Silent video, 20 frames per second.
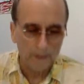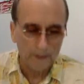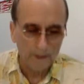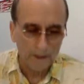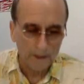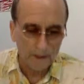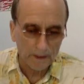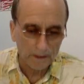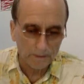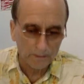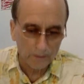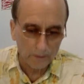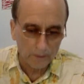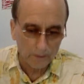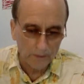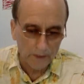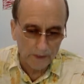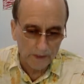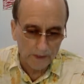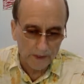And if your
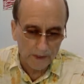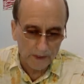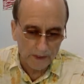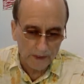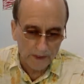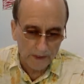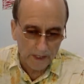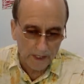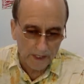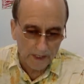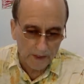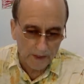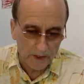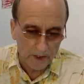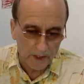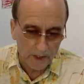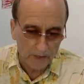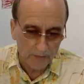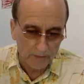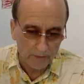business takes
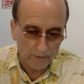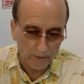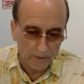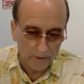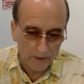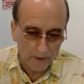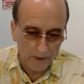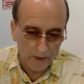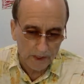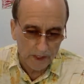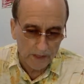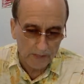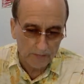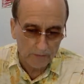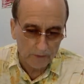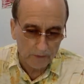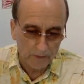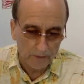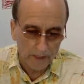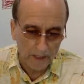off, you'll just have
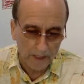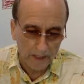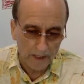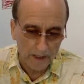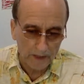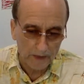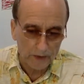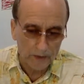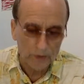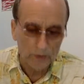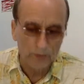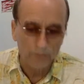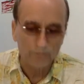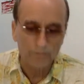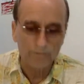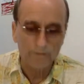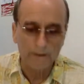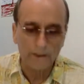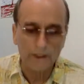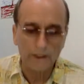to manage your
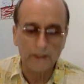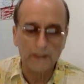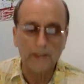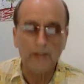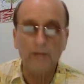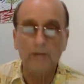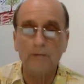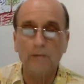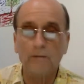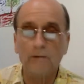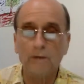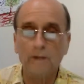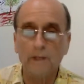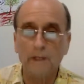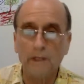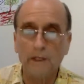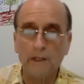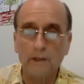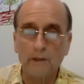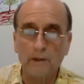fleet of
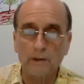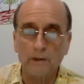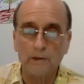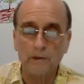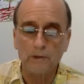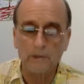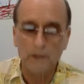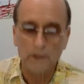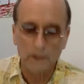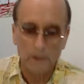cleaners.